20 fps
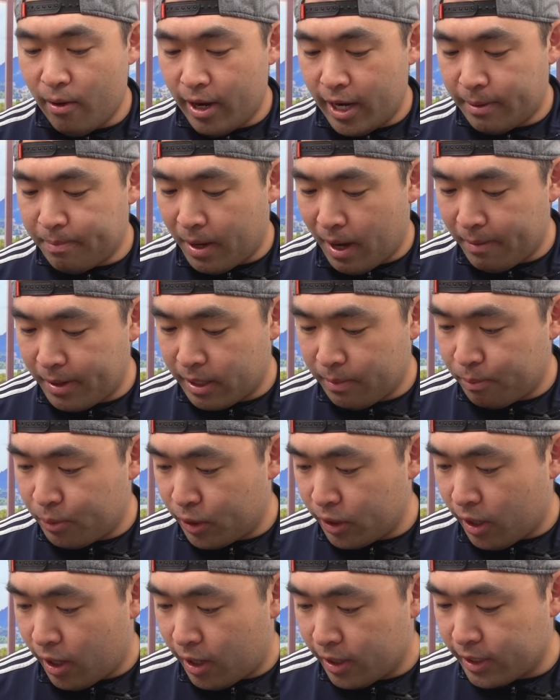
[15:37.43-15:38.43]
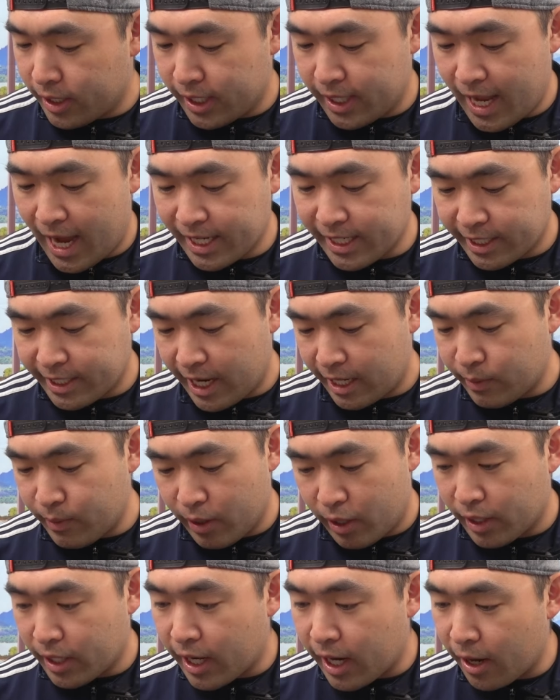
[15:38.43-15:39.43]
is probably to put on the last accessory
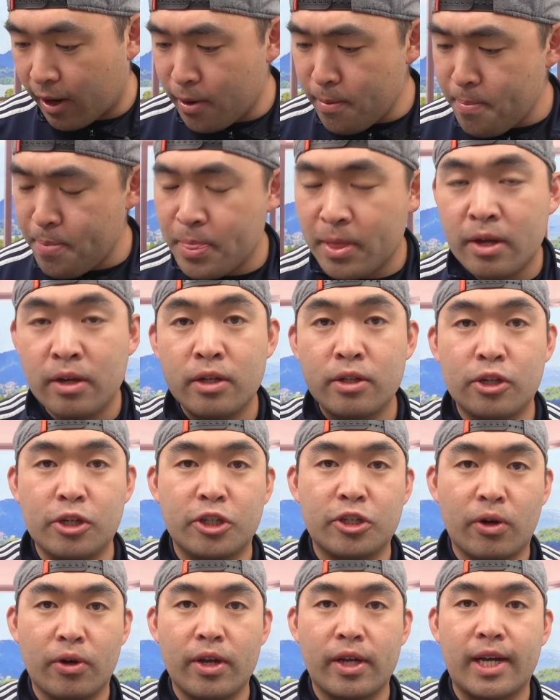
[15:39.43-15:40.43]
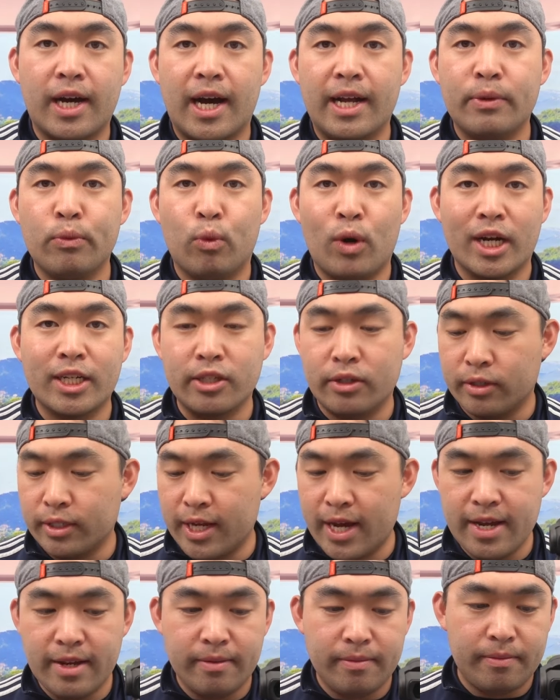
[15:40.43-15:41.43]
on here to show you guys what it looks
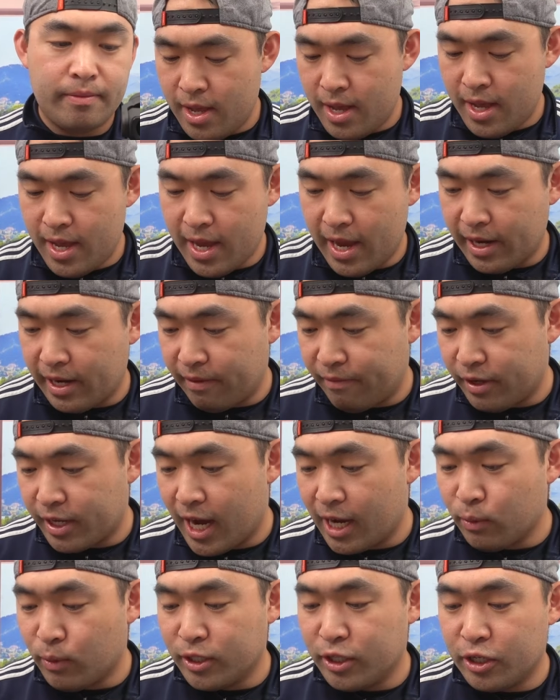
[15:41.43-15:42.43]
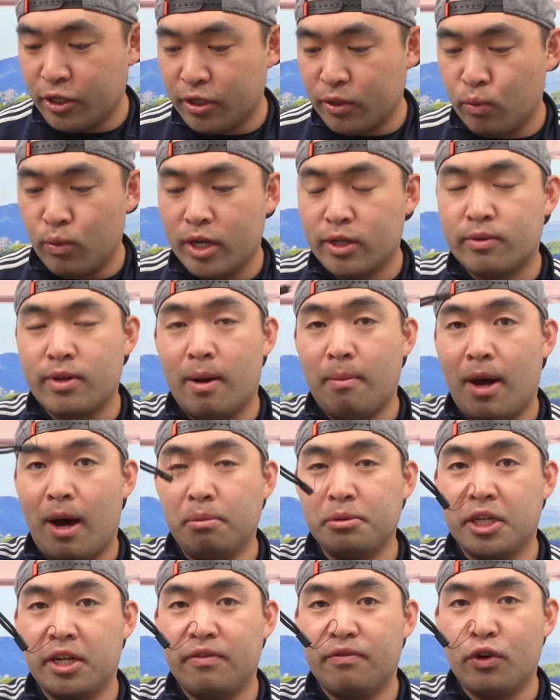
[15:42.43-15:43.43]
like. And if you guys want to use the wrist strap
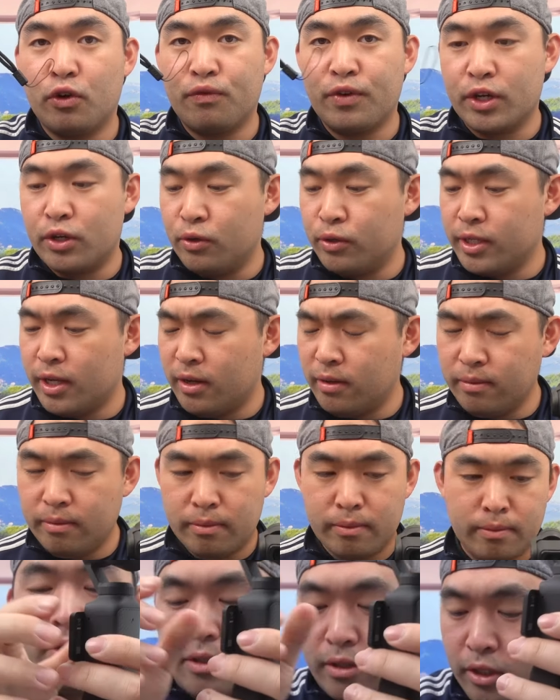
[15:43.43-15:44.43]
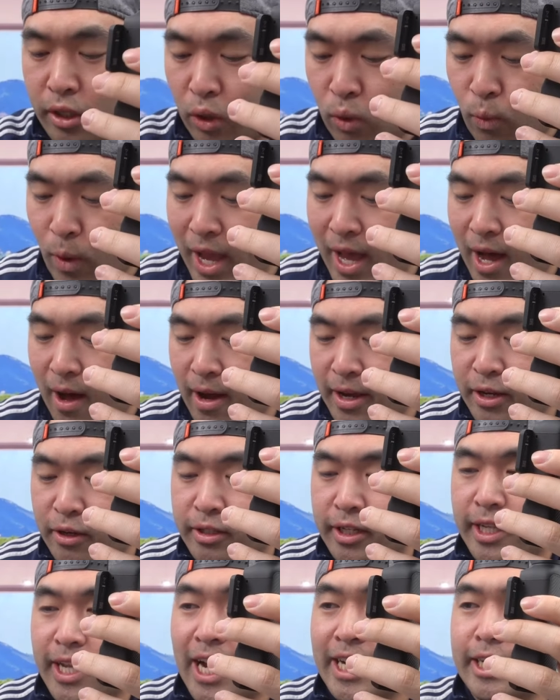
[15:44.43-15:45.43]
option, feel free to do so. So the way how I use
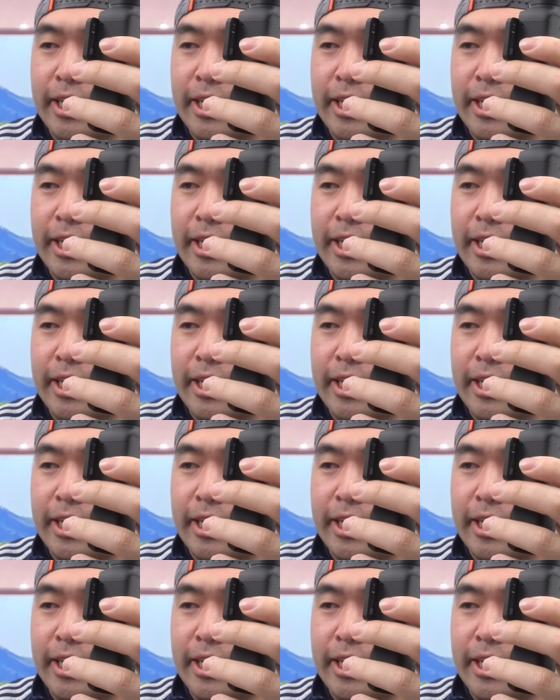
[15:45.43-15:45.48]
the last